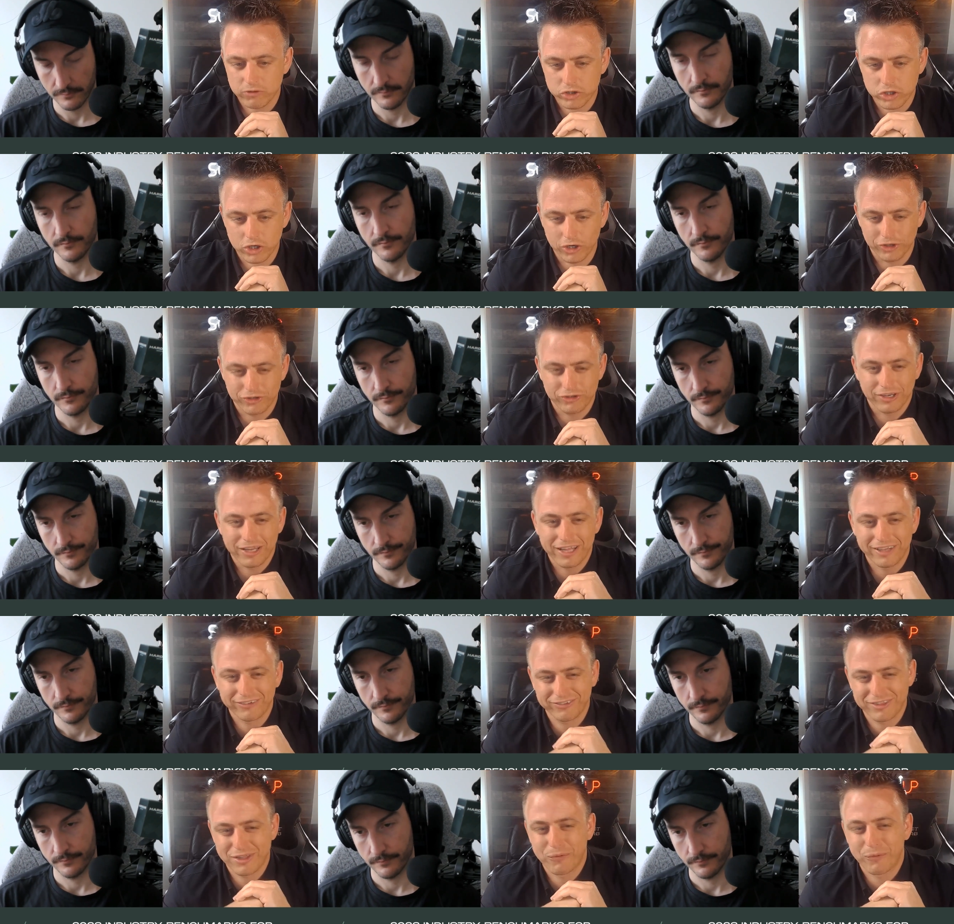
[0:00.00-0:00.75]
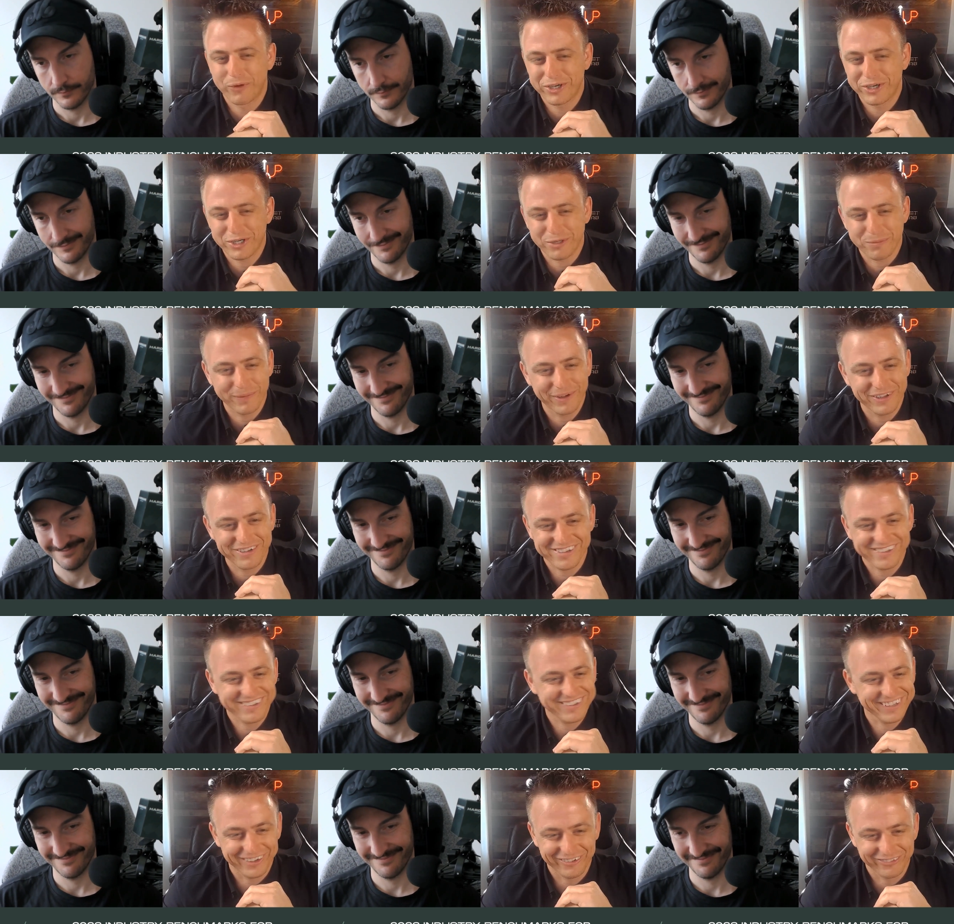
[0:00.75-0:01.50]
Speaker 1: less than what your budget
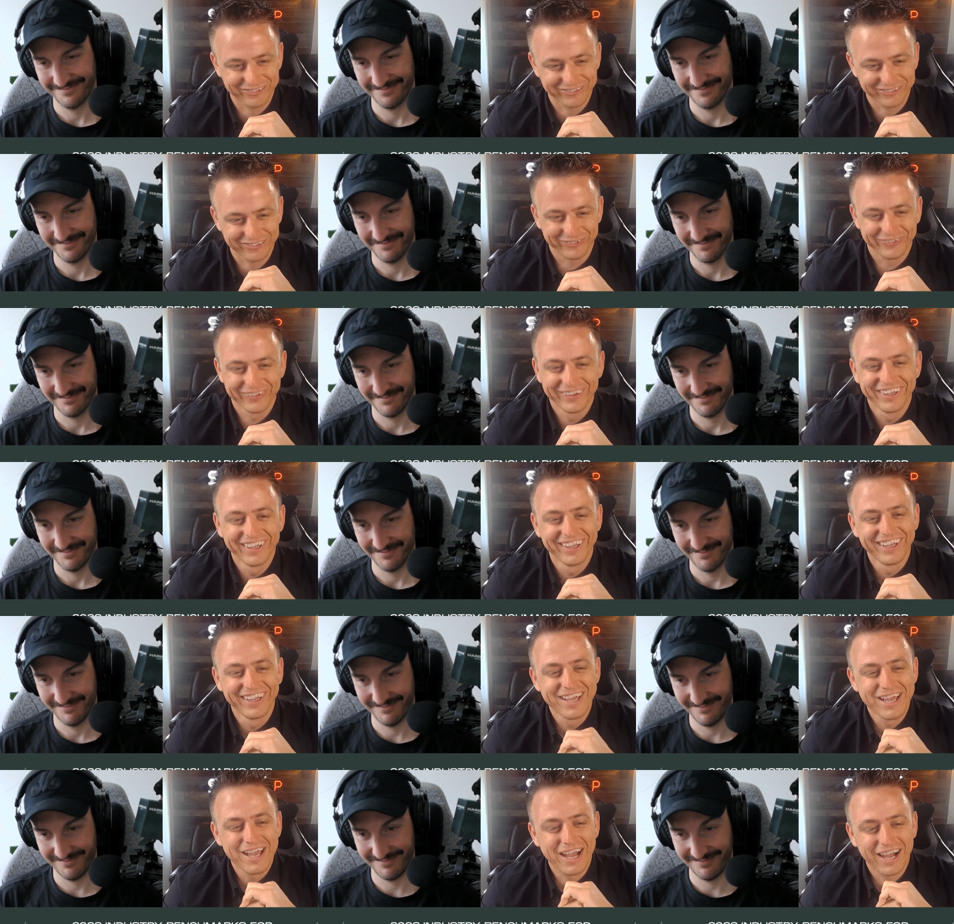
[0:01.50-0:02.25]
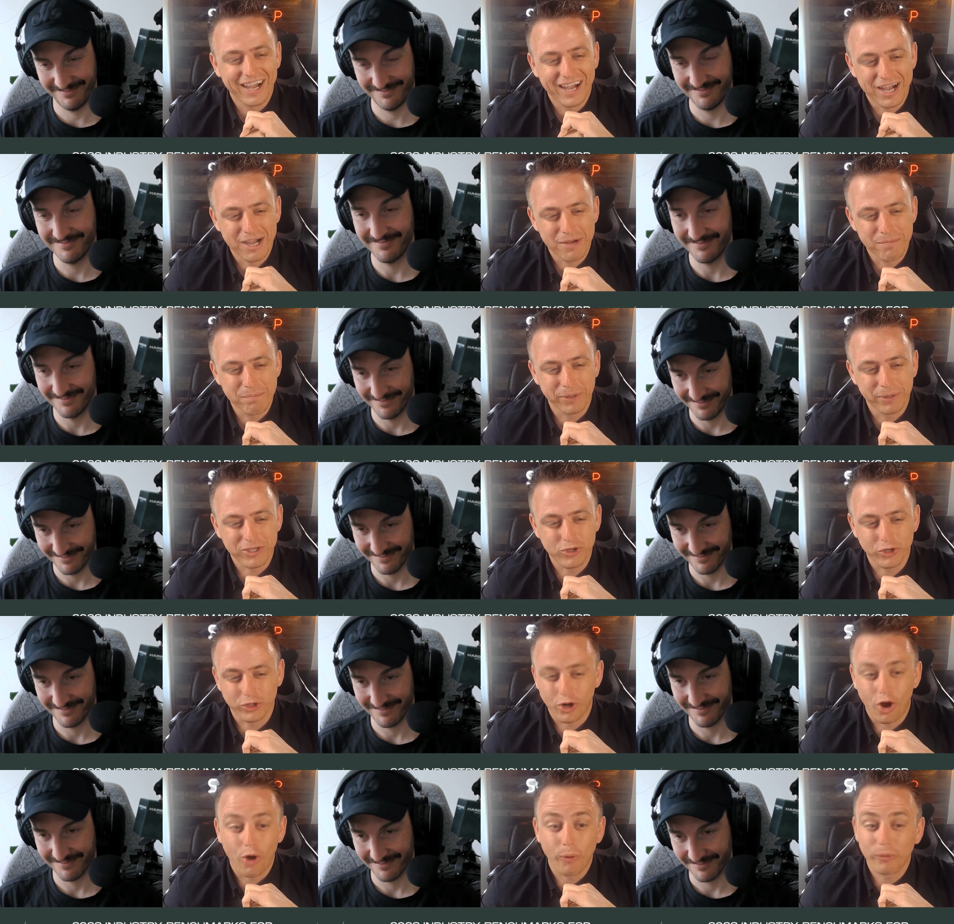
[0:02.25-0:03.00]
tells you, uh, but you can
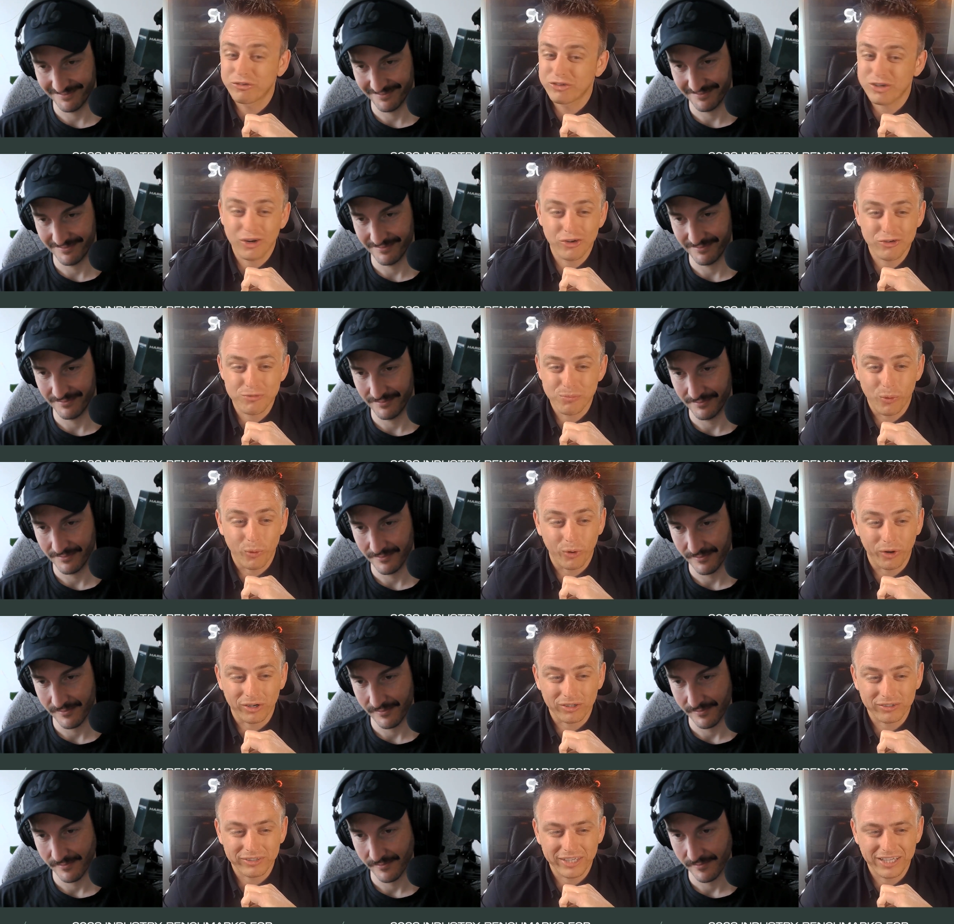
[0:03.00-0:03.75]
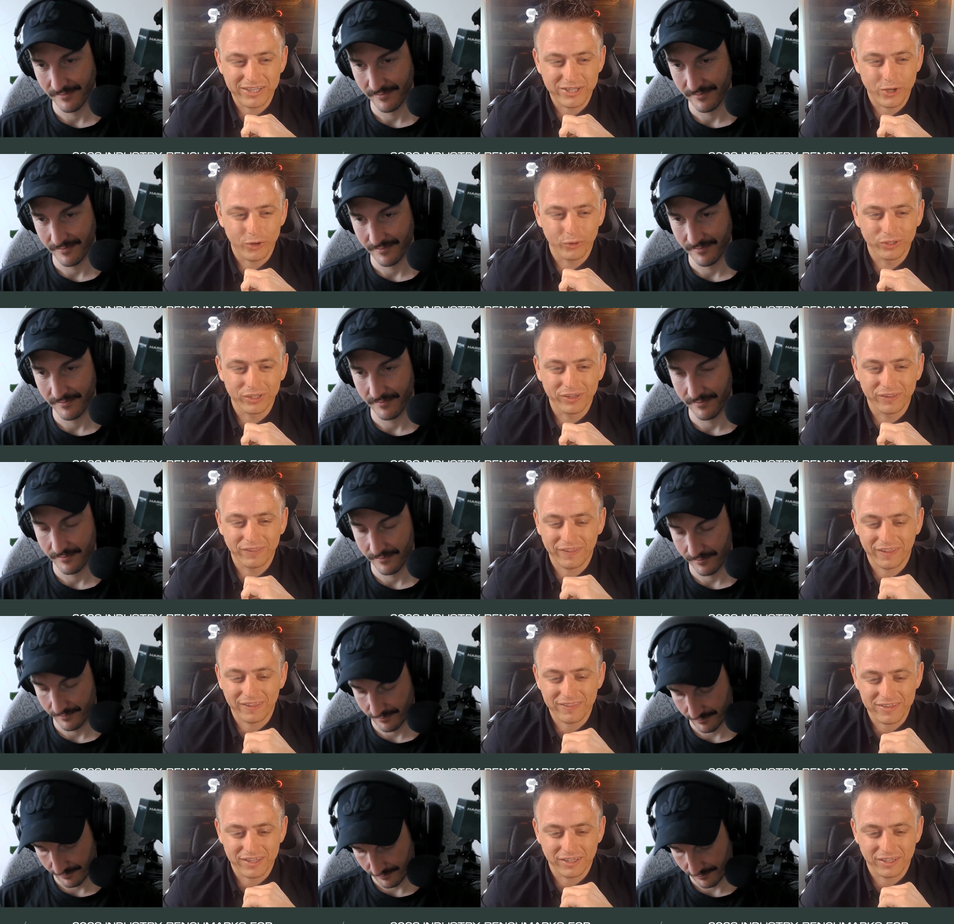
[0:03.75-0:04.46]
always charge more. And the only thing that will